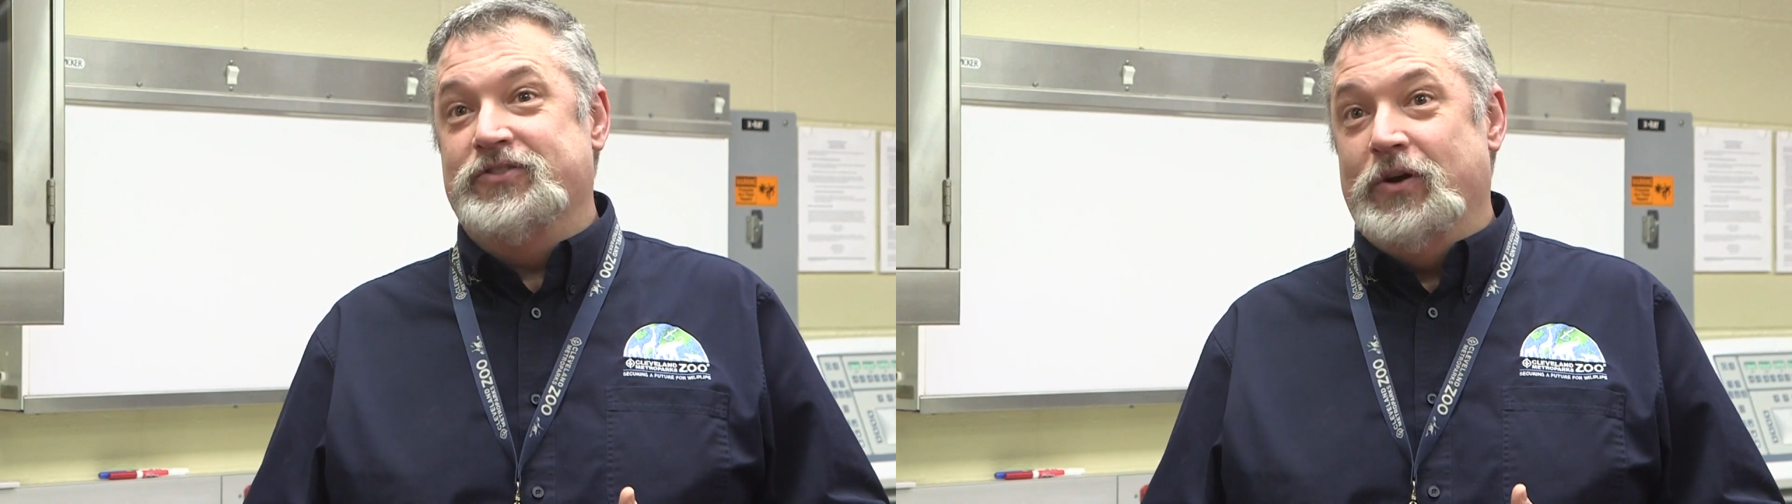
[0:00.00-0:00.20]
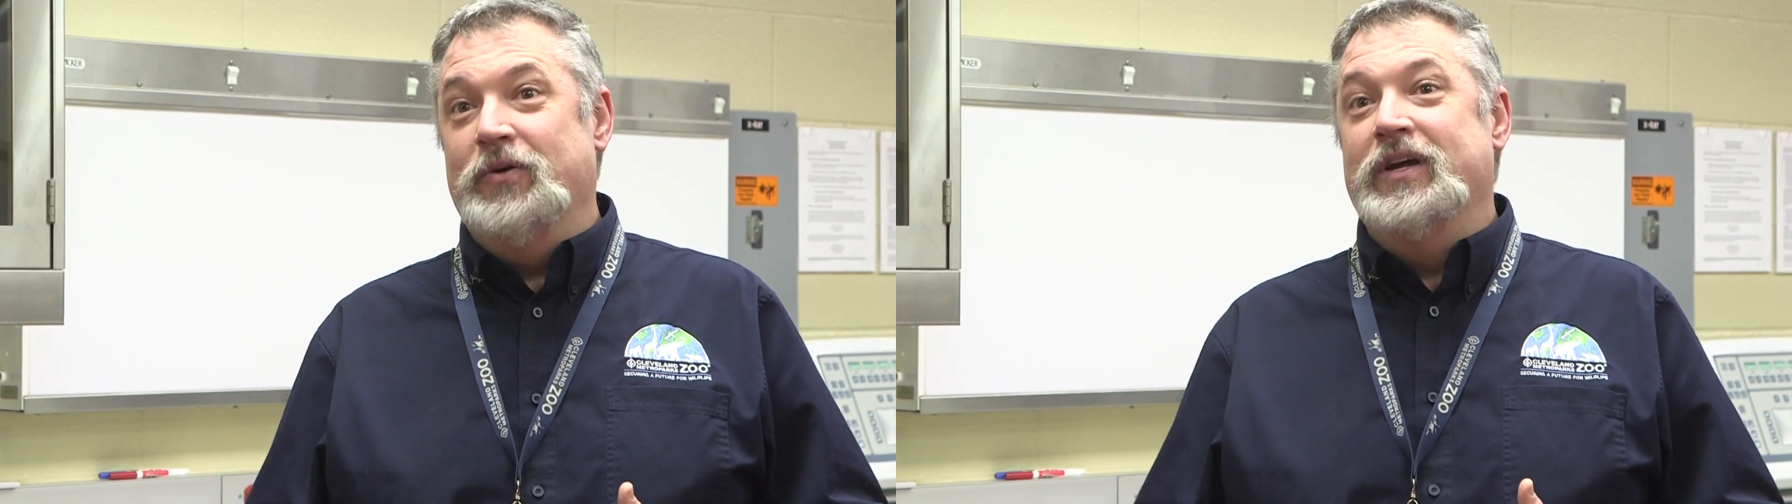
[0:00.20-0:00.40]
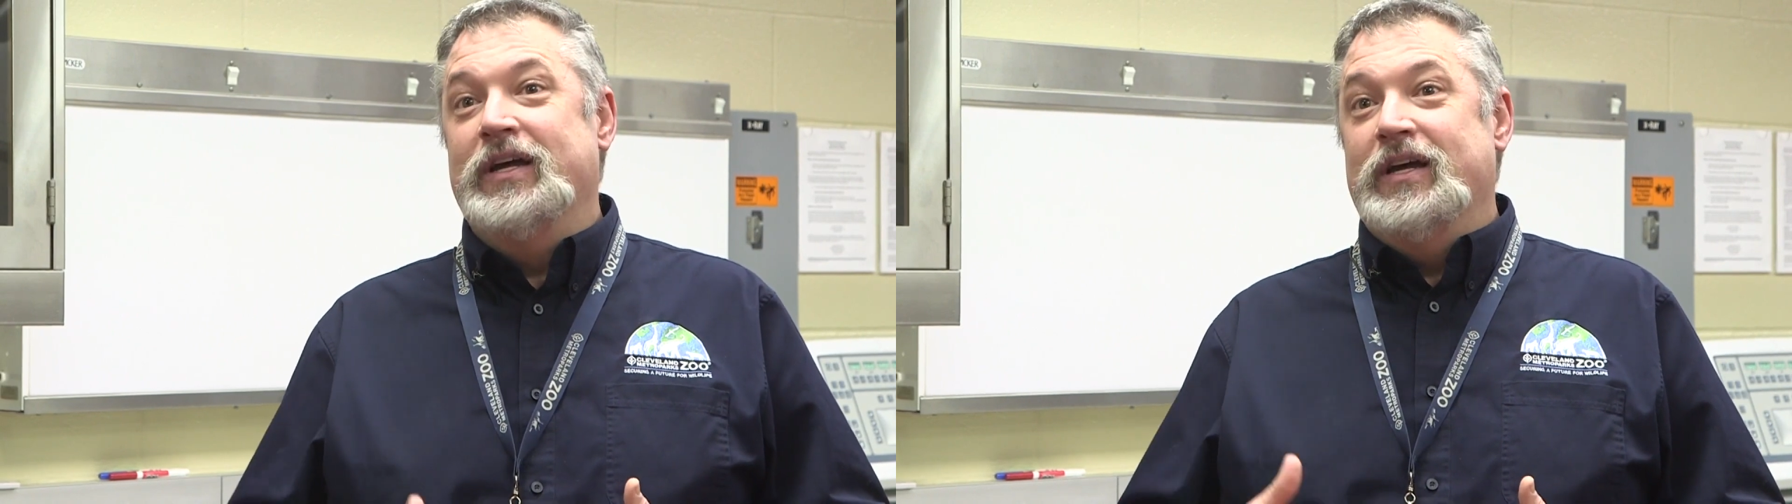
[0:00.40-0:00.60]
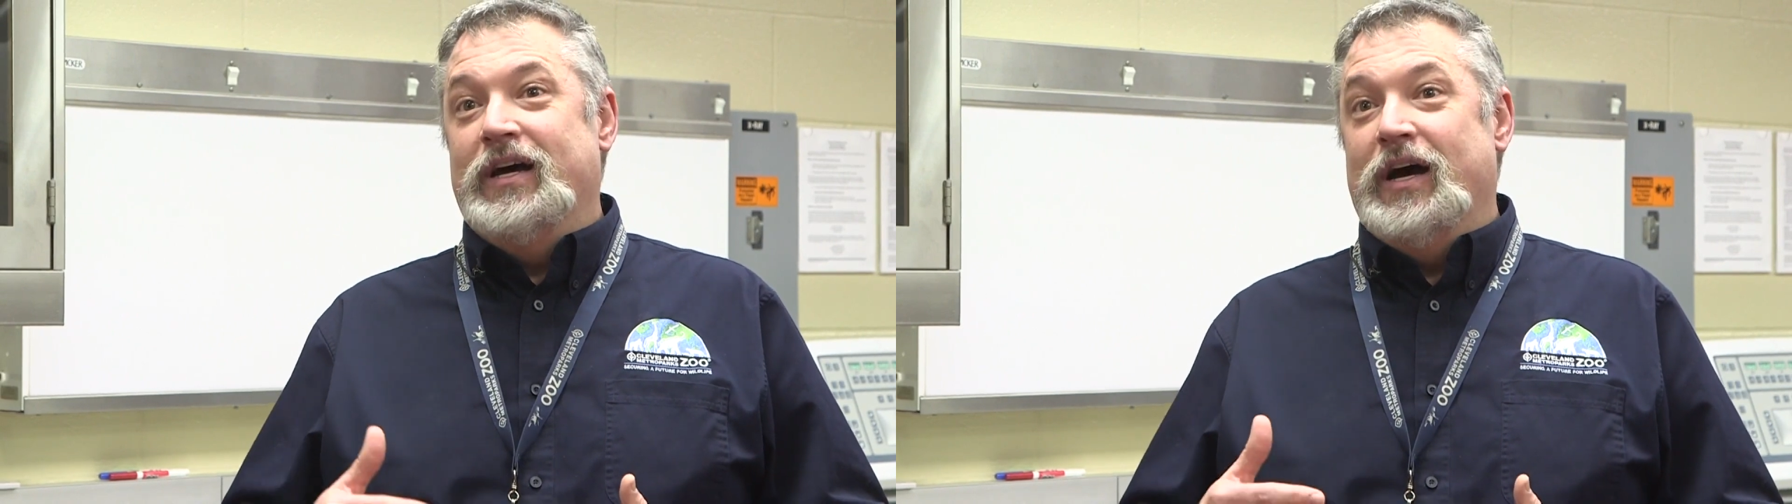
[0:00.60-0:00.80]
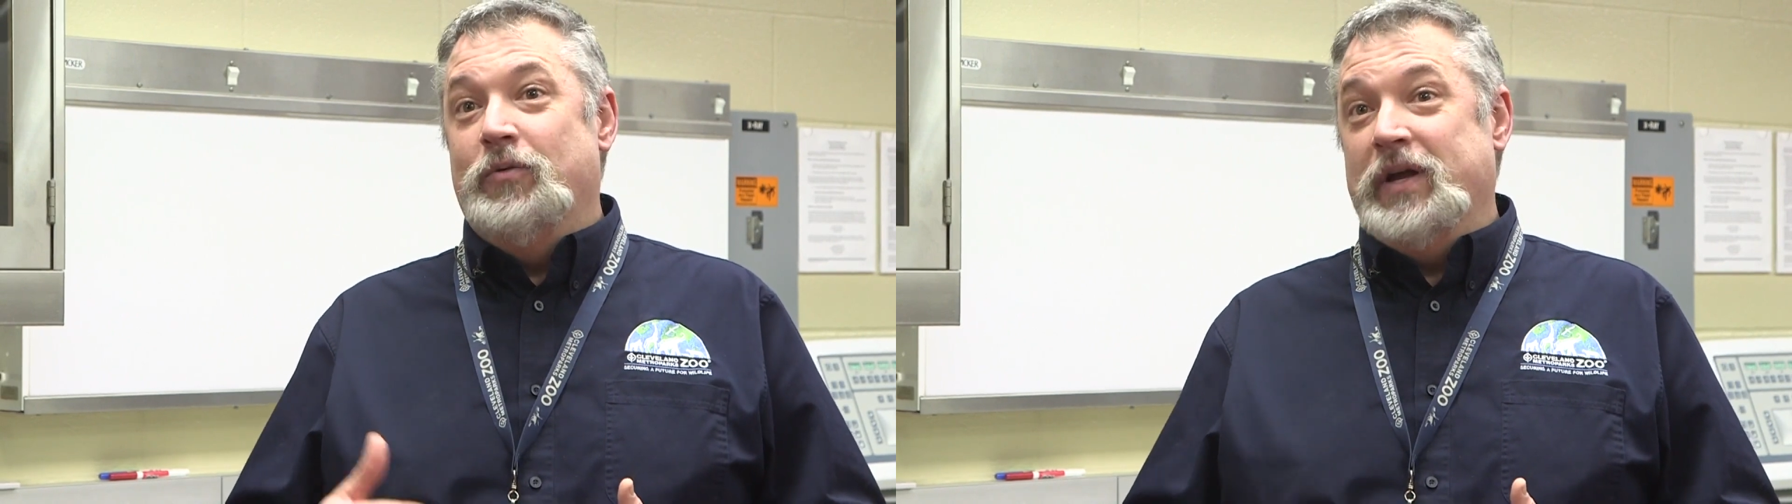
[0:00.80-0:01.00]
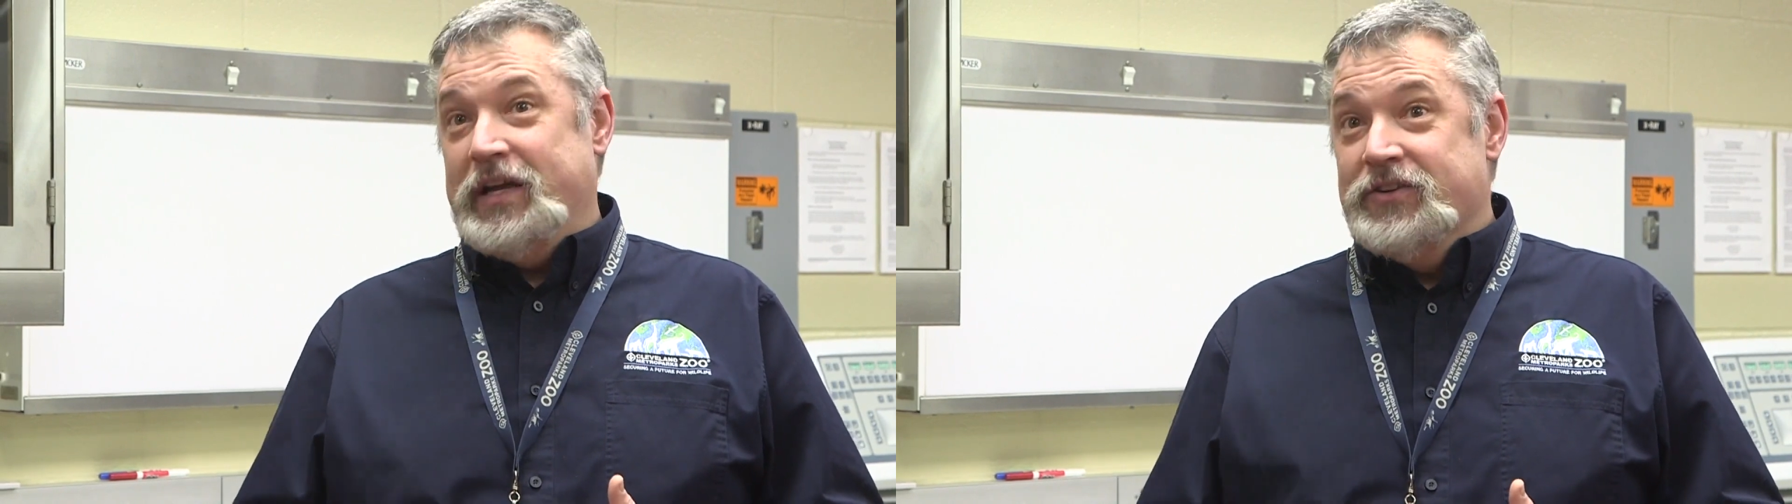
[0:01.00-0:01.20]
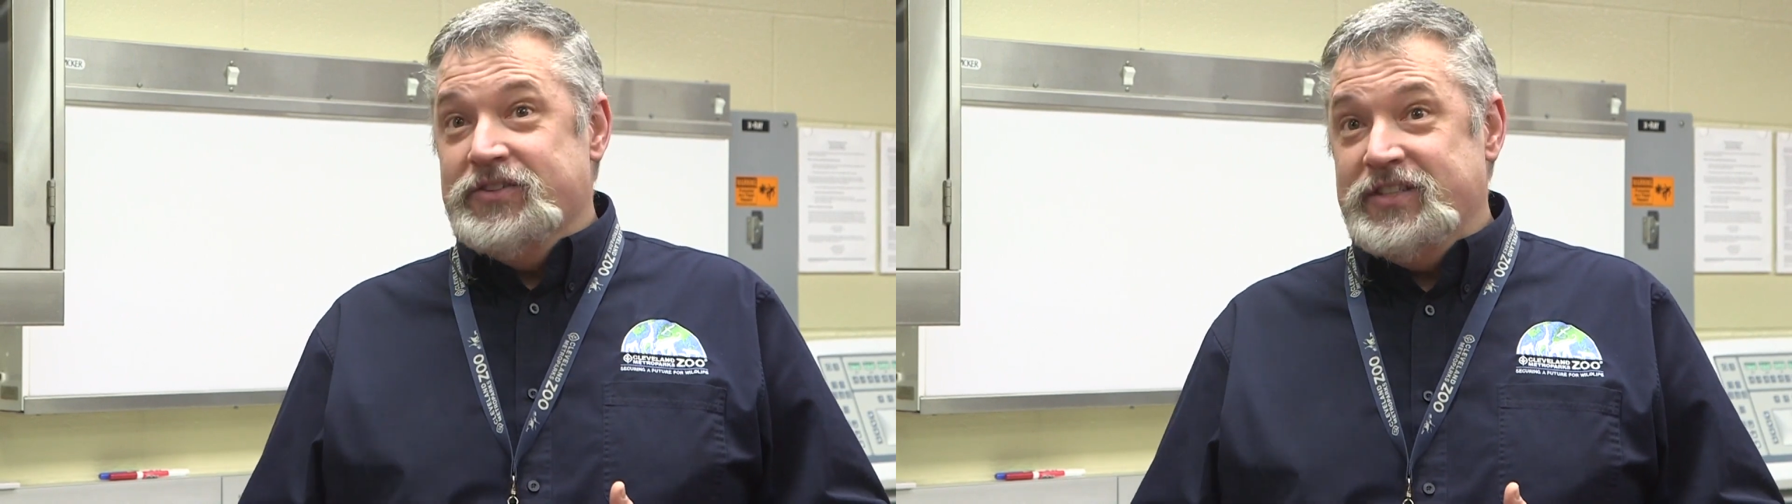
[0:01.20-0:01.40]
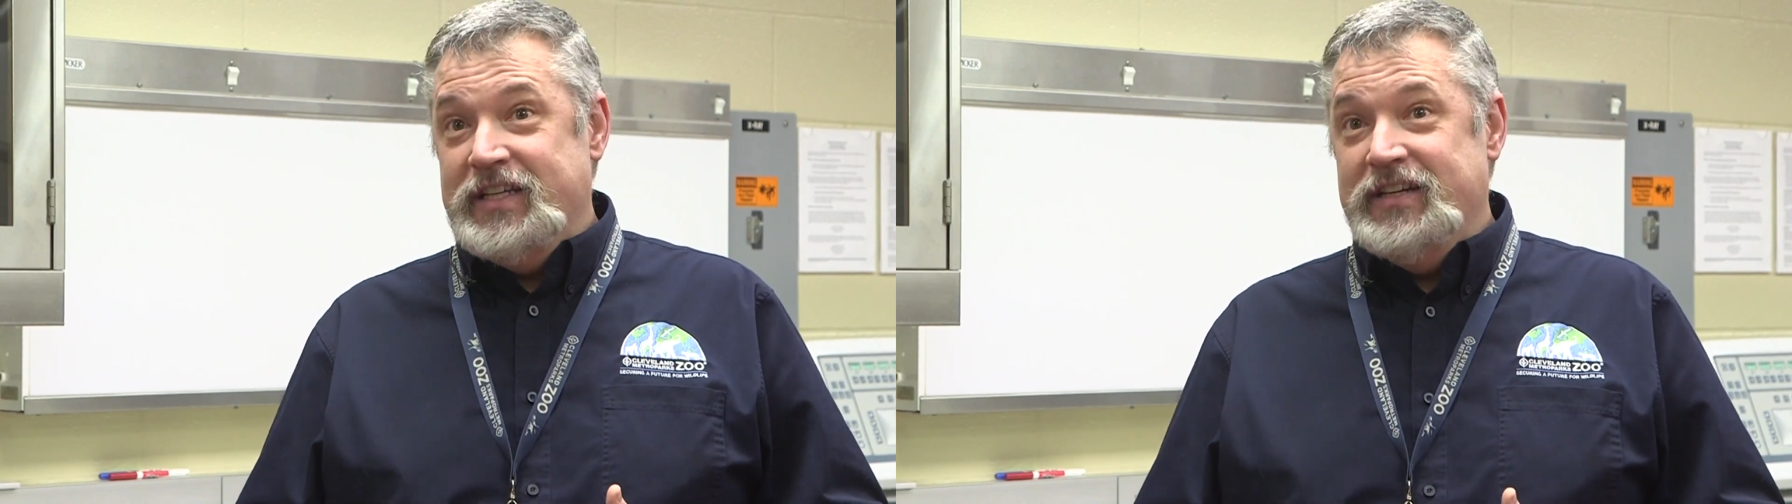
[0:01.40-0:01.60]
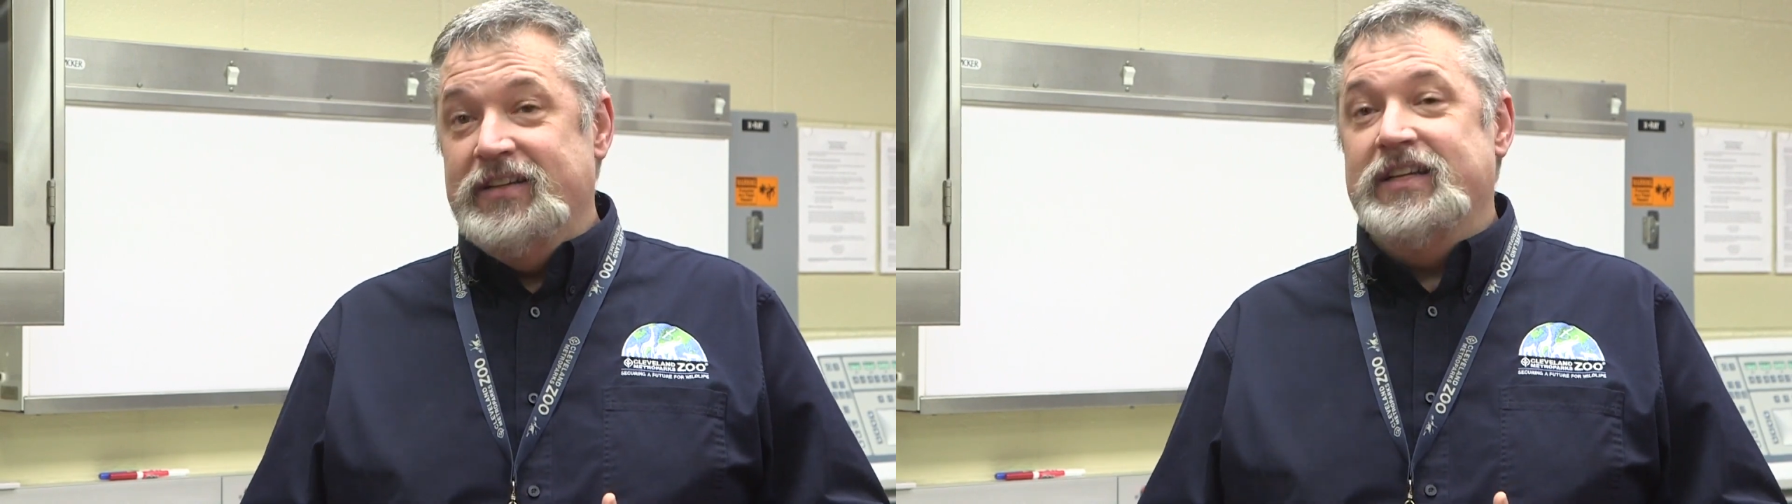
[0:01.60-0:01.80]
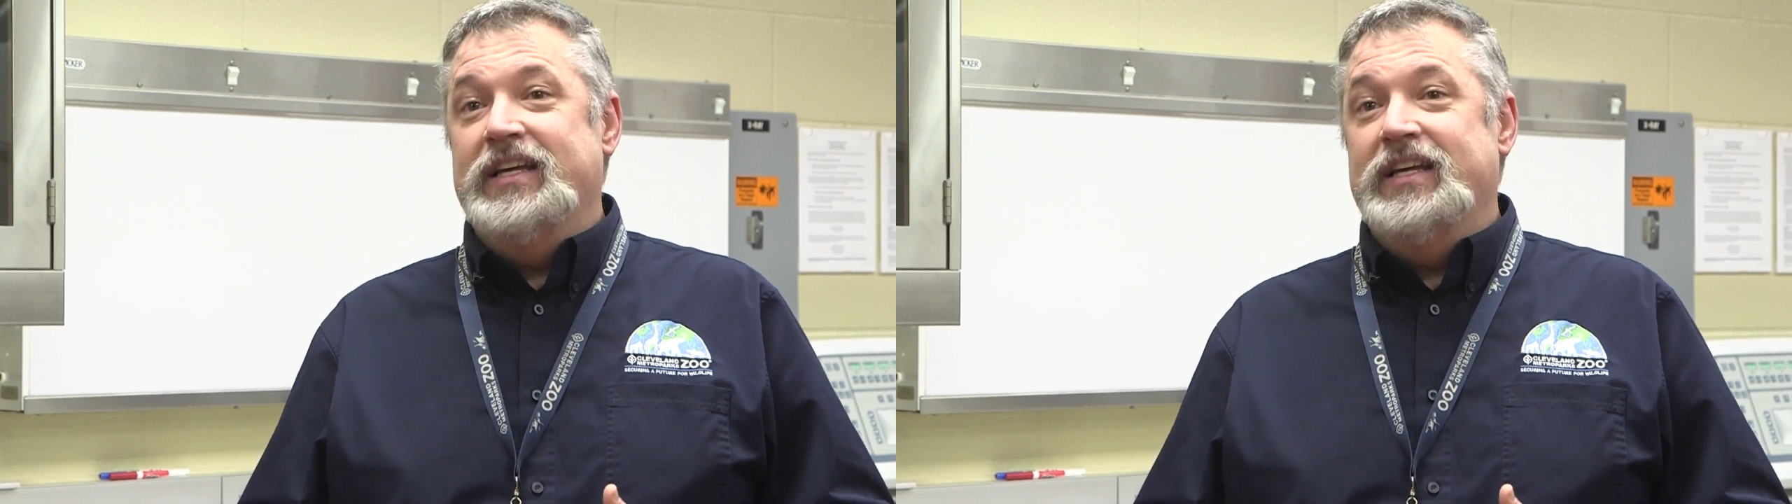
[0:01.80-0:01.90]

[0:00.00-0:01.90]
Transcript: So uh, we interceded